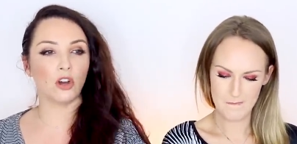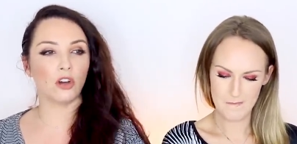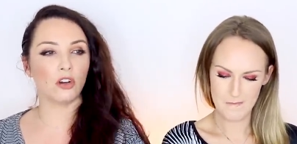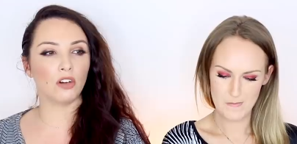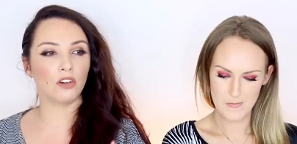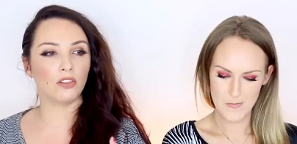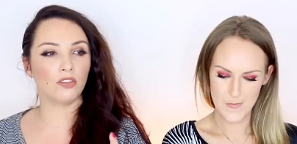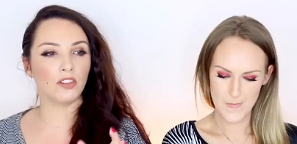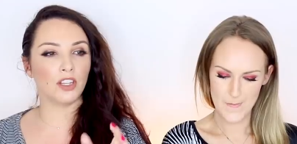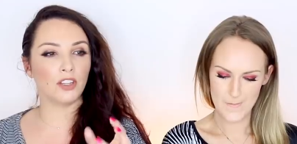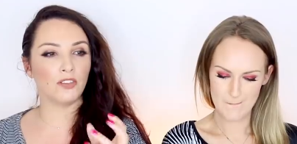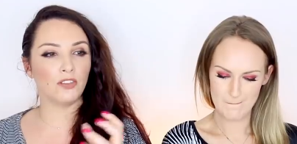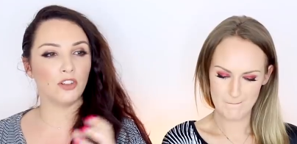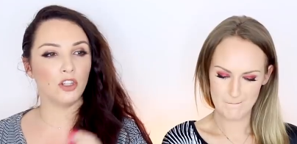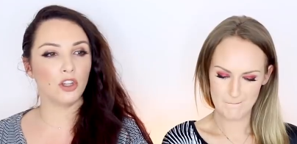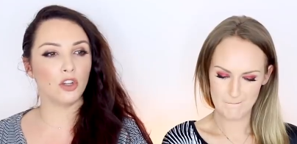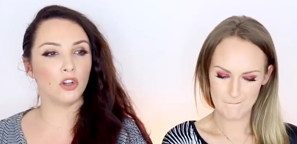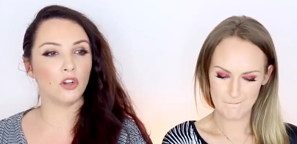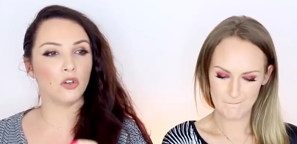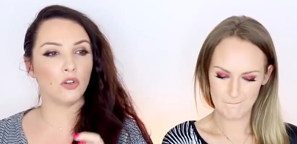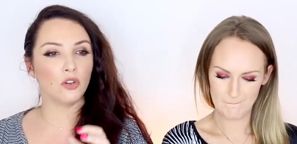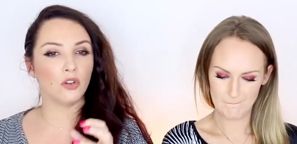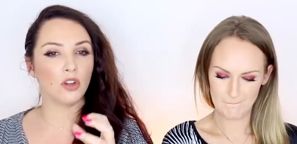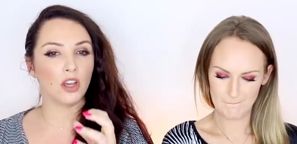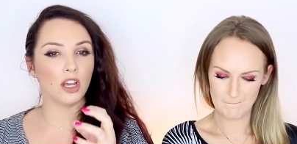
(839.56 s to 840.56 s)
Speaker 1: of if
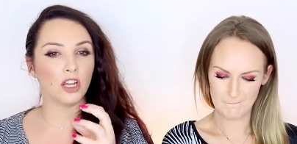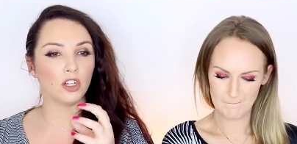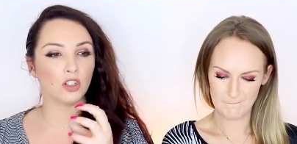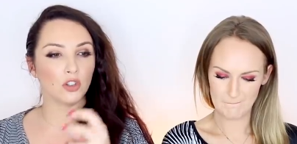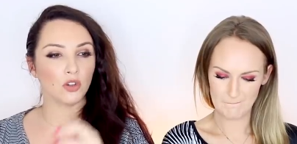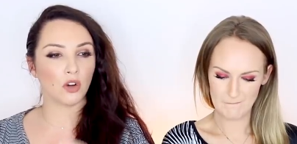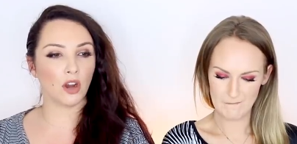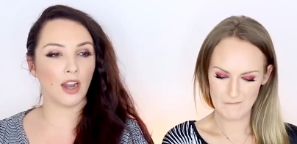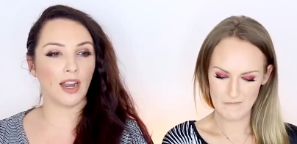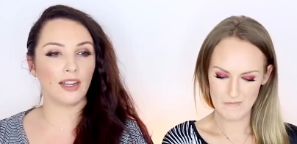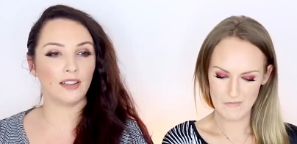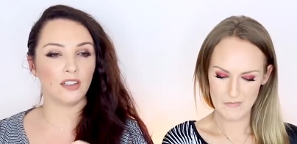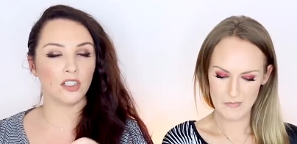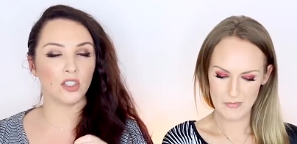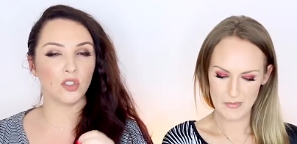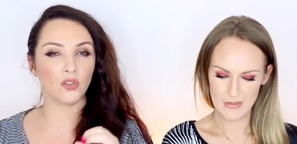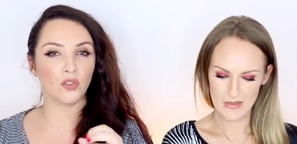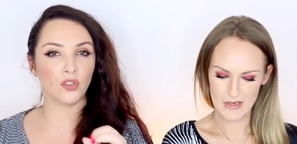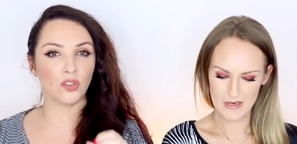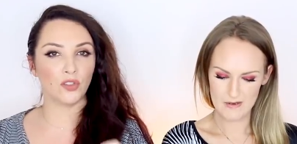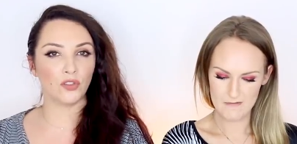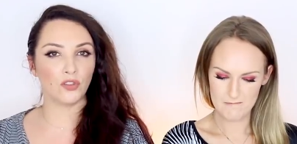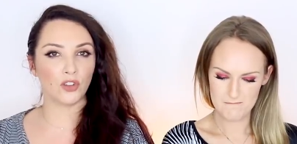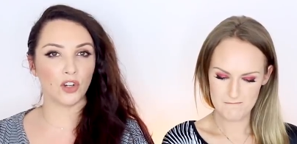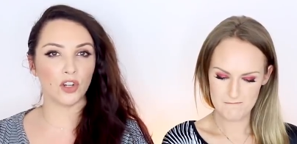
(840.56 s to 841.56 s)
you are trying this
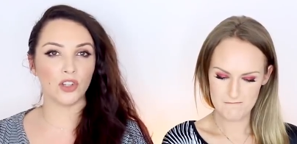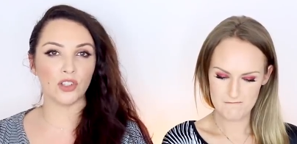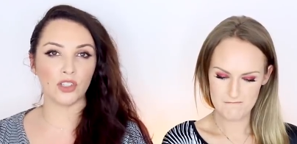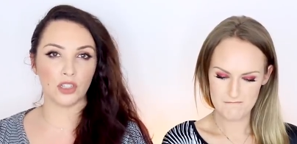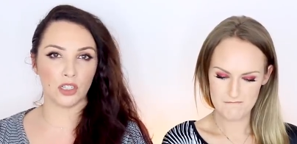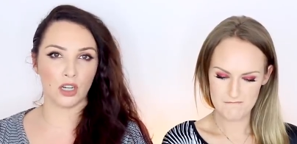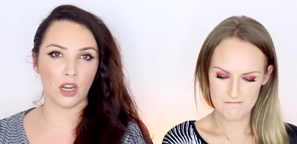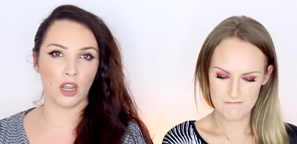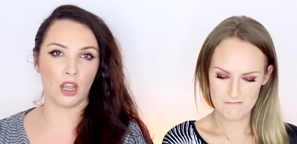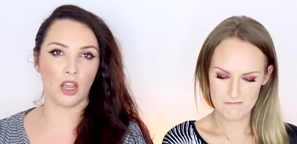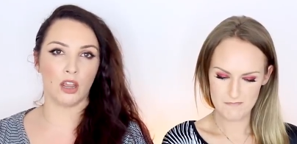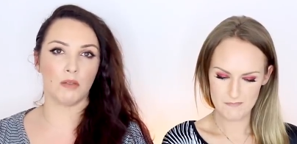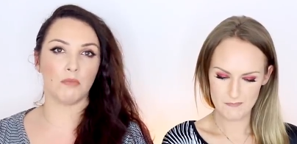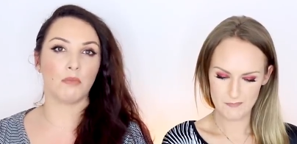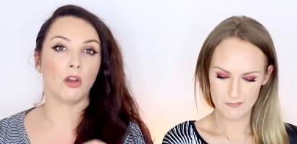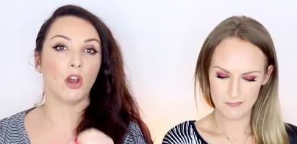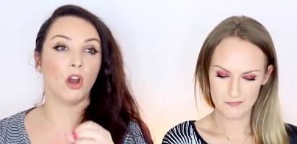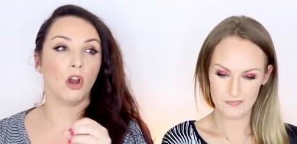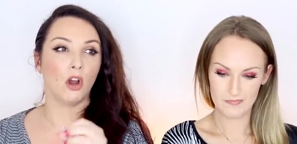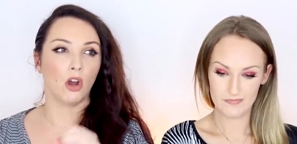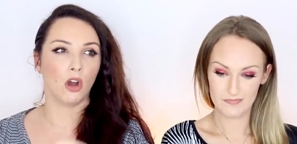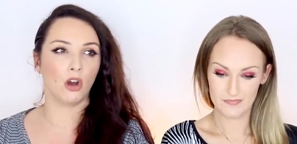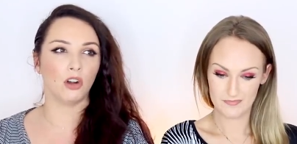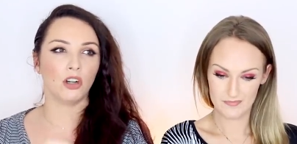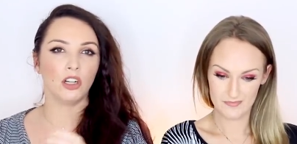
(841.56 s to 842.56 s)
for the first time
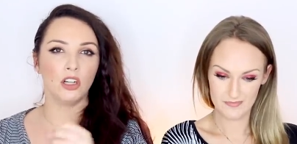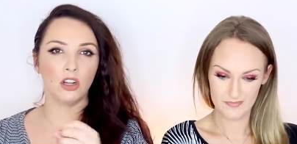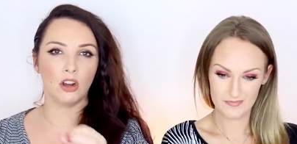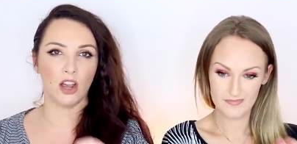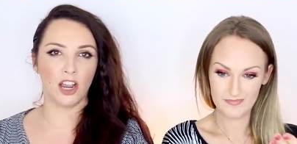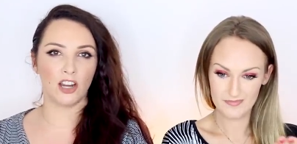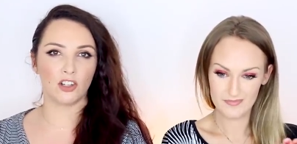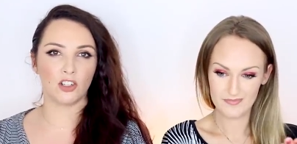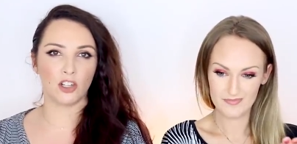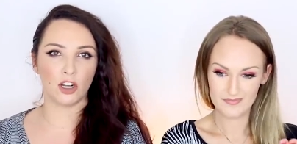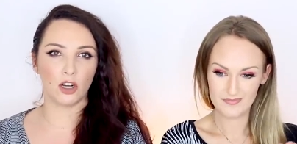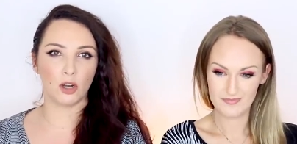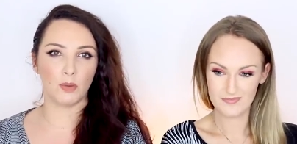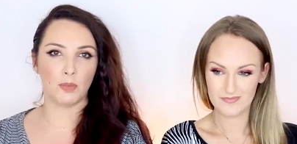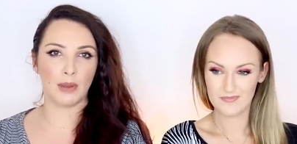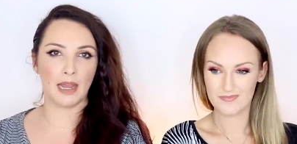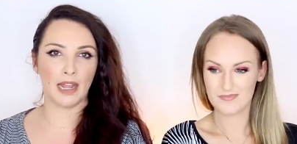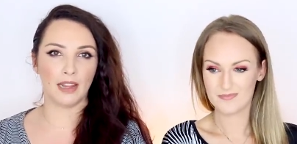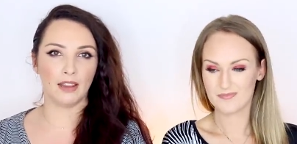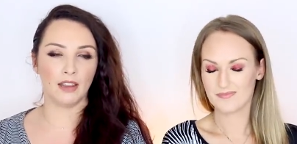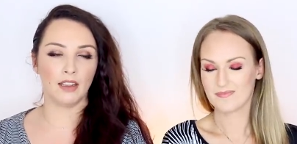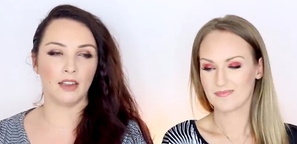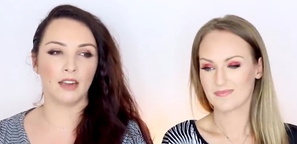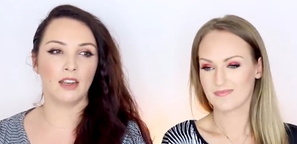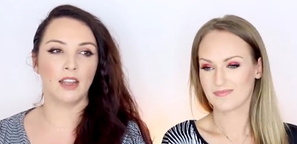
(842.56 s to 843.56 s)
on an eyeshadow
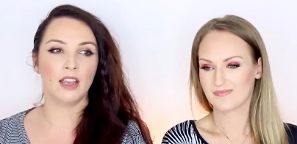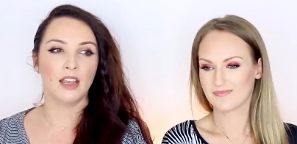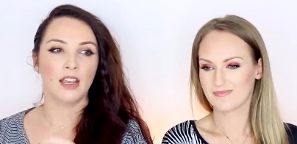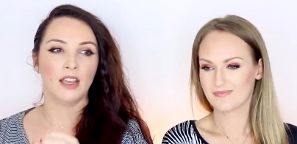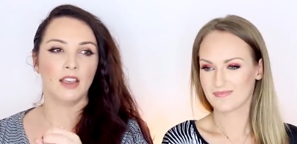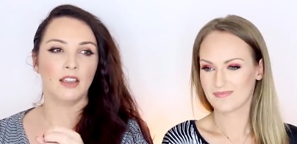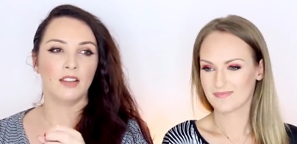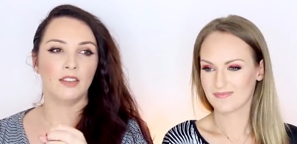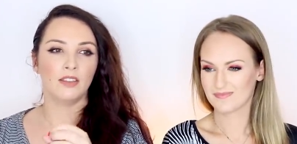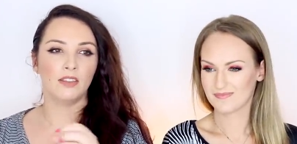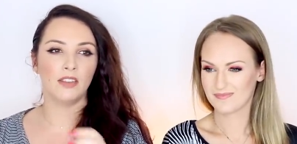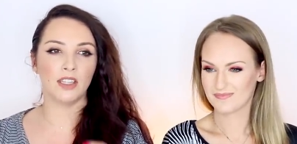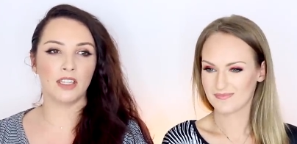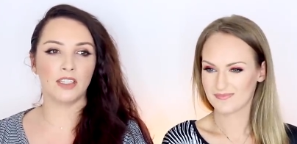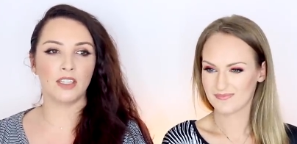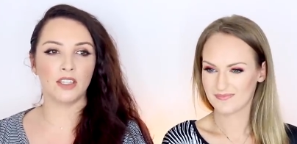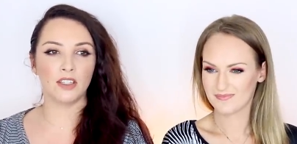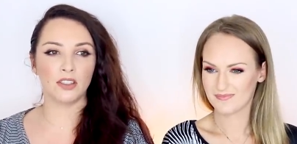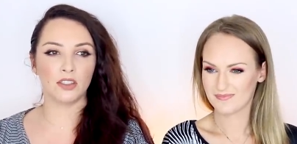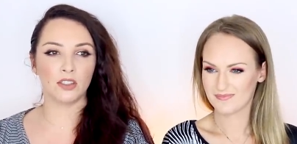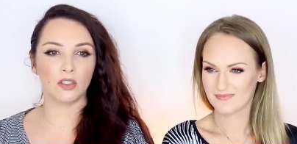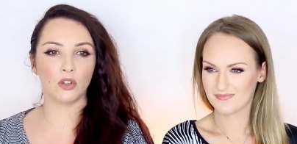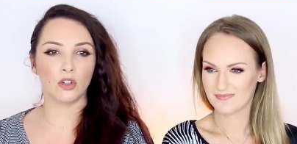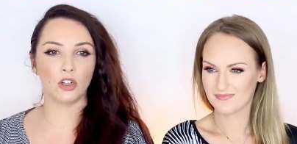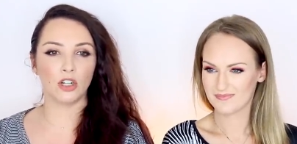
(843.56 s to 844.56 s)
palette, this
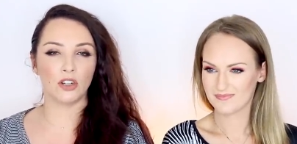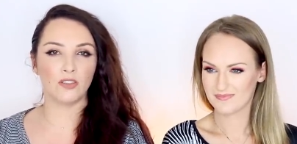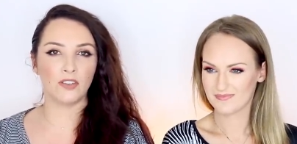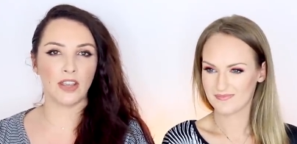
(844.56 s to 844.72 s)
is sort